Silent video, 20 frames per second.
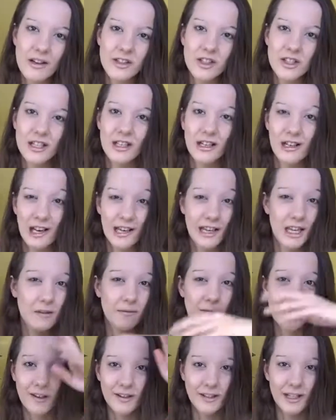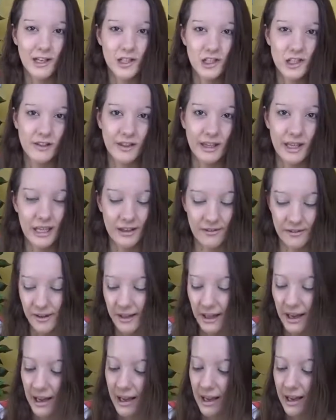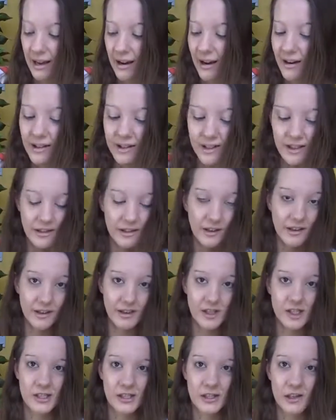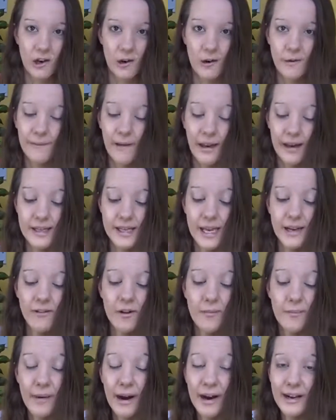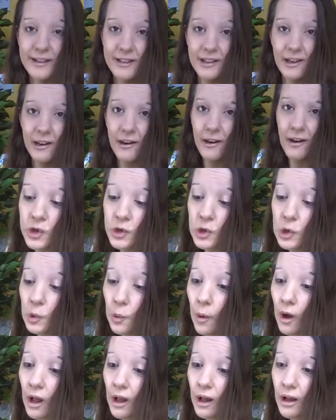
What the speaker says: I'm just going to leave that foundation there in the hair, and it's going to serve as a reminder to